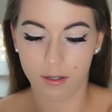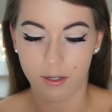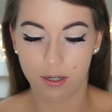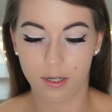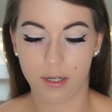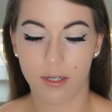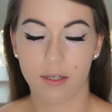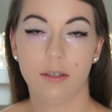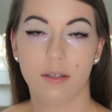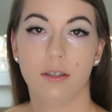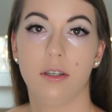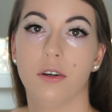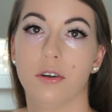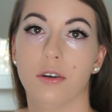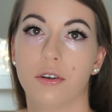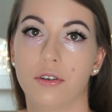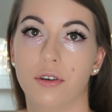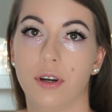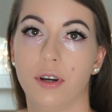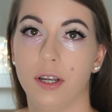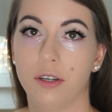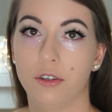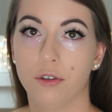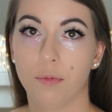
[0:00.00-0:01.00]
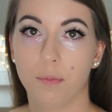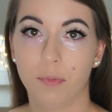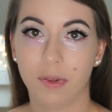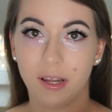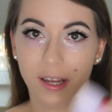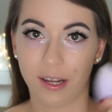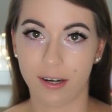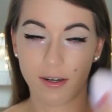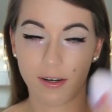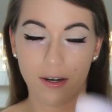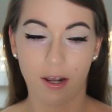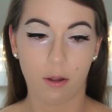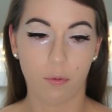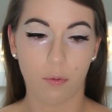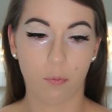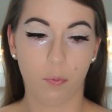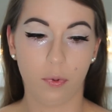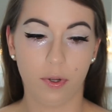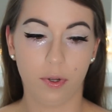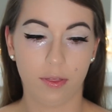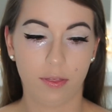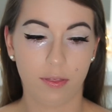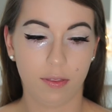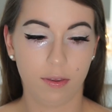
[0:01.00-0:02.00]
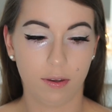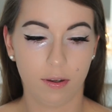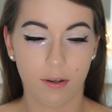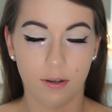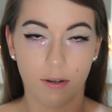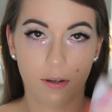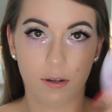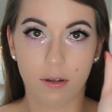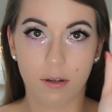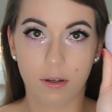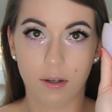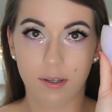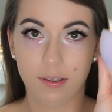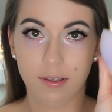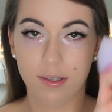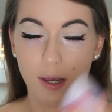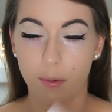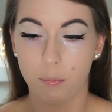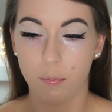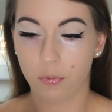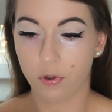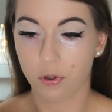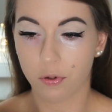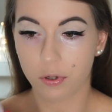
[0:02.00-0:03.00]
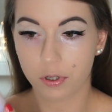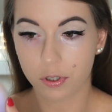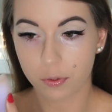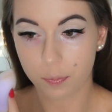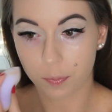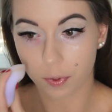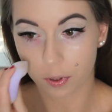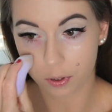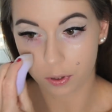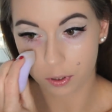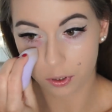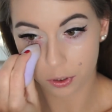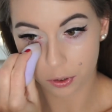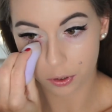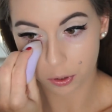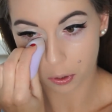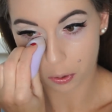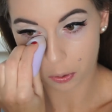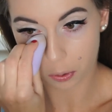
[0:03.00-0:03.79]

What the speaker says: And here try to blend it out with the damp beauty sponge.